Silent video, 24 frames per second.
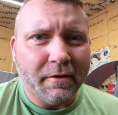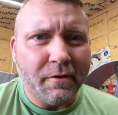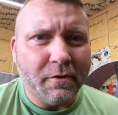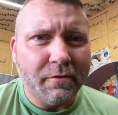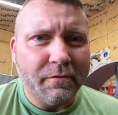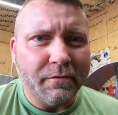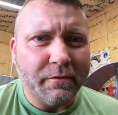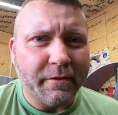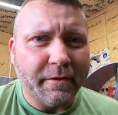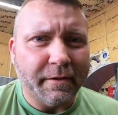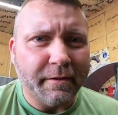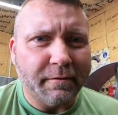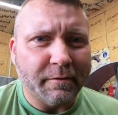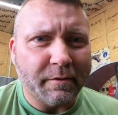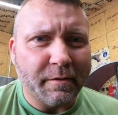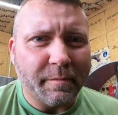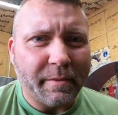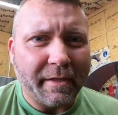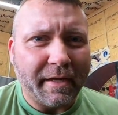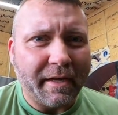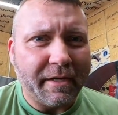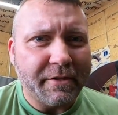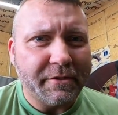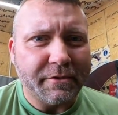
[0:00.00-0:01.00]
over here on
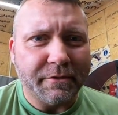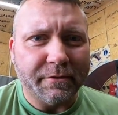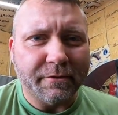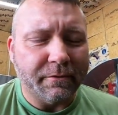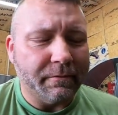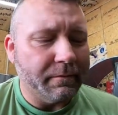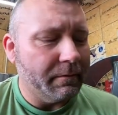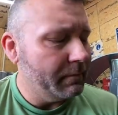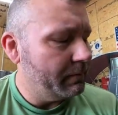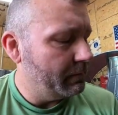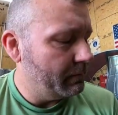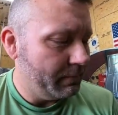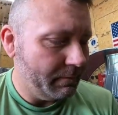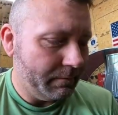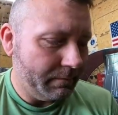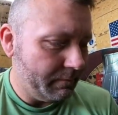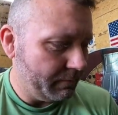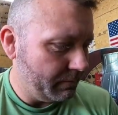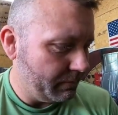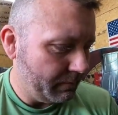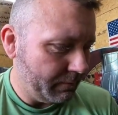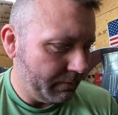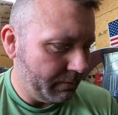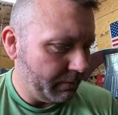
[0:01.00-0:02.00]
the passenger.
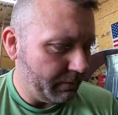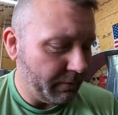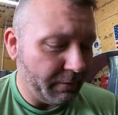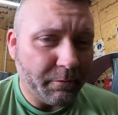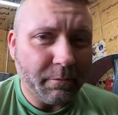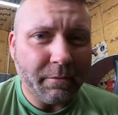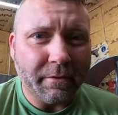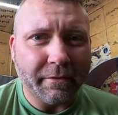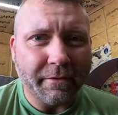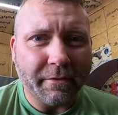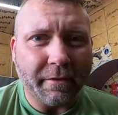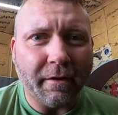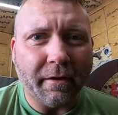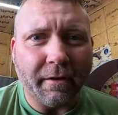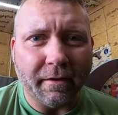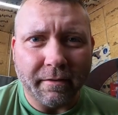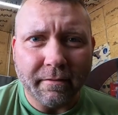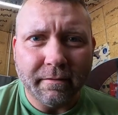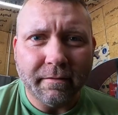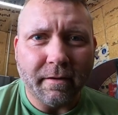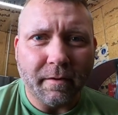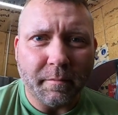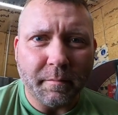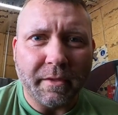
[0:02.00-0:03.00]
Who would have
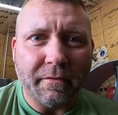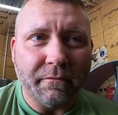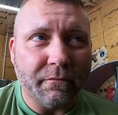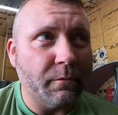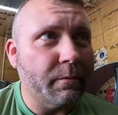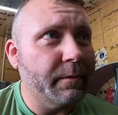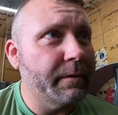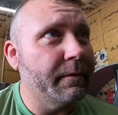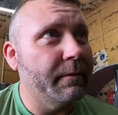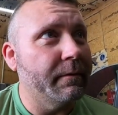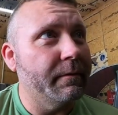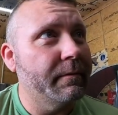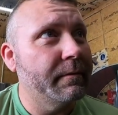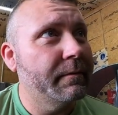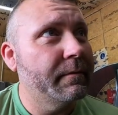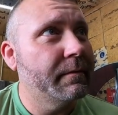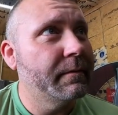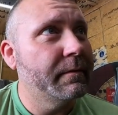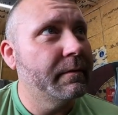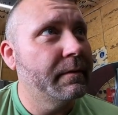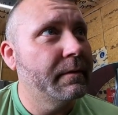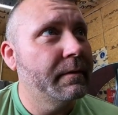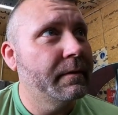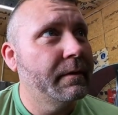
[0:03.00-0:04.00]
thought? I mean, for real.
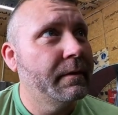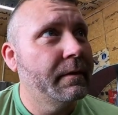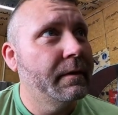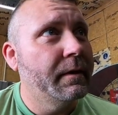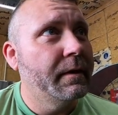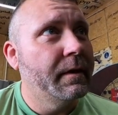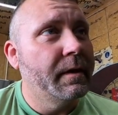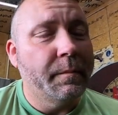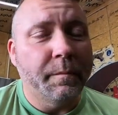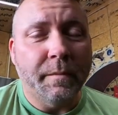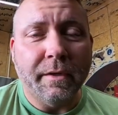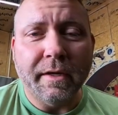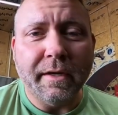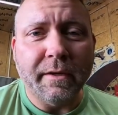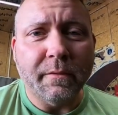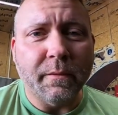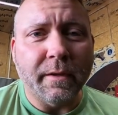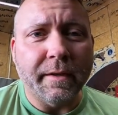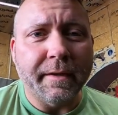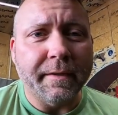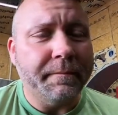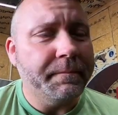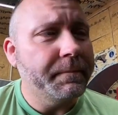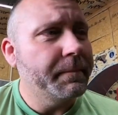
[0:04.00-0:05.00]
But
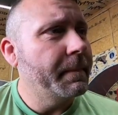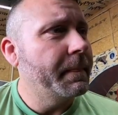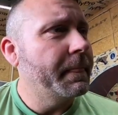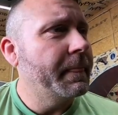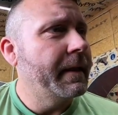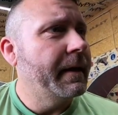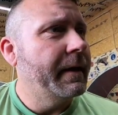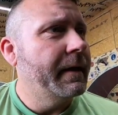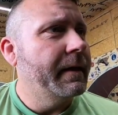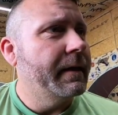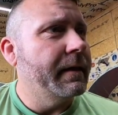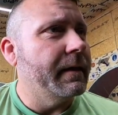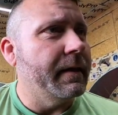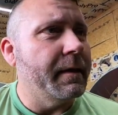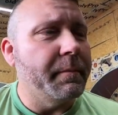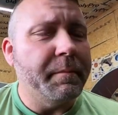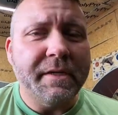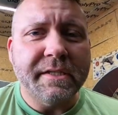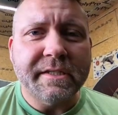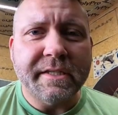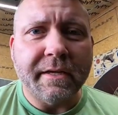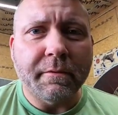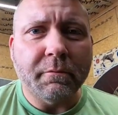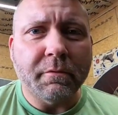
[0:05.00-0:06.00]
anyway, let
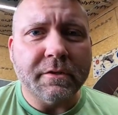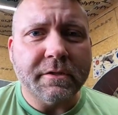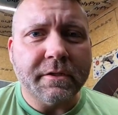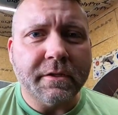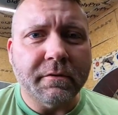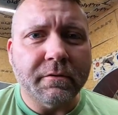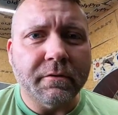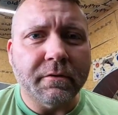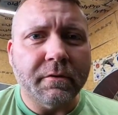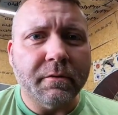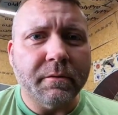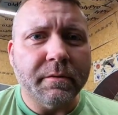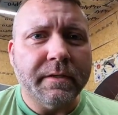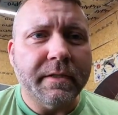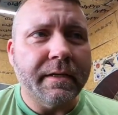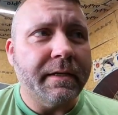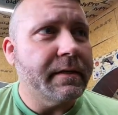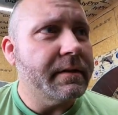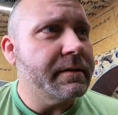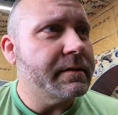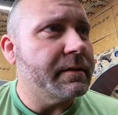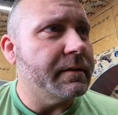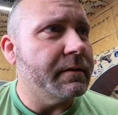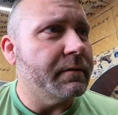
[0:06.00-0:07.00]
me see what's going on with
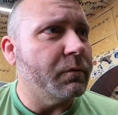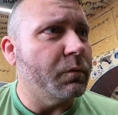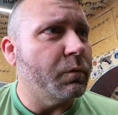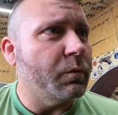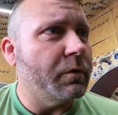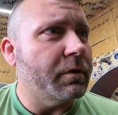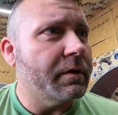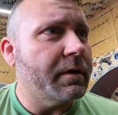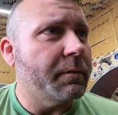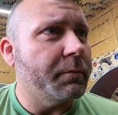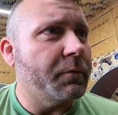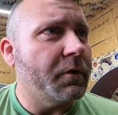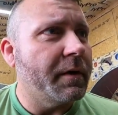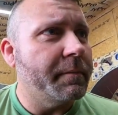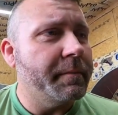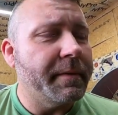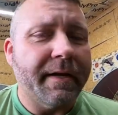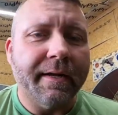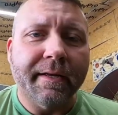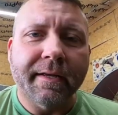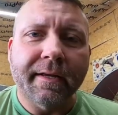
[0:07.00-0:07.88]
this, and we'll come right